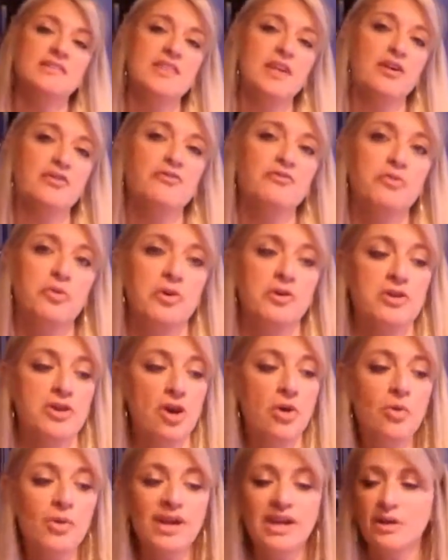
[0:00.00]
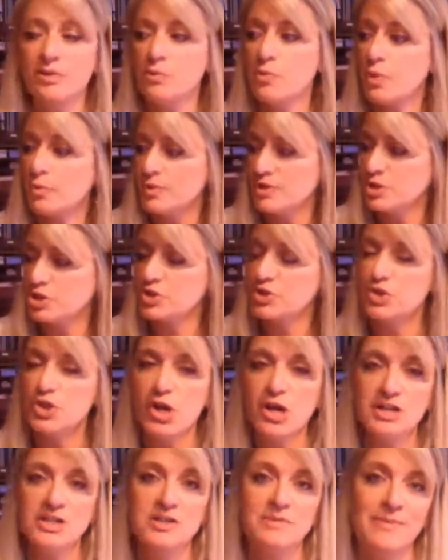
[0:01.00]
therefore, knowing what we just
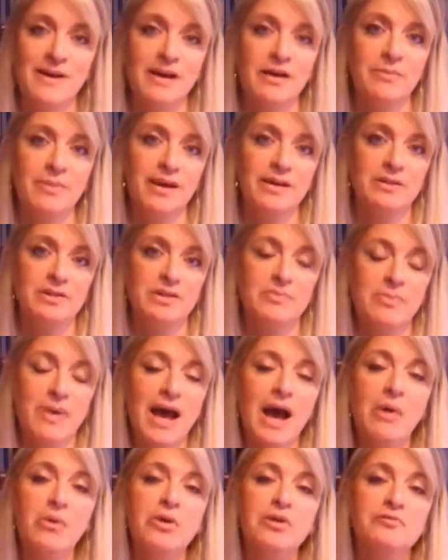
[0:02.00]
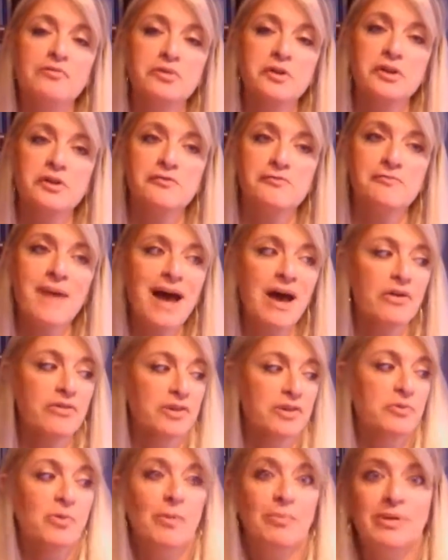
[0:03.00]
talked about the power of word of
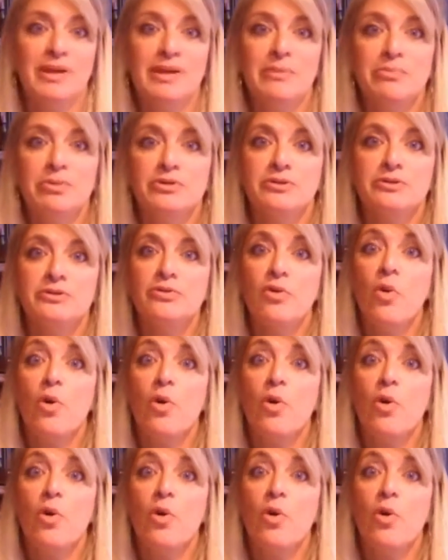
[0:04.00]
mouth and what people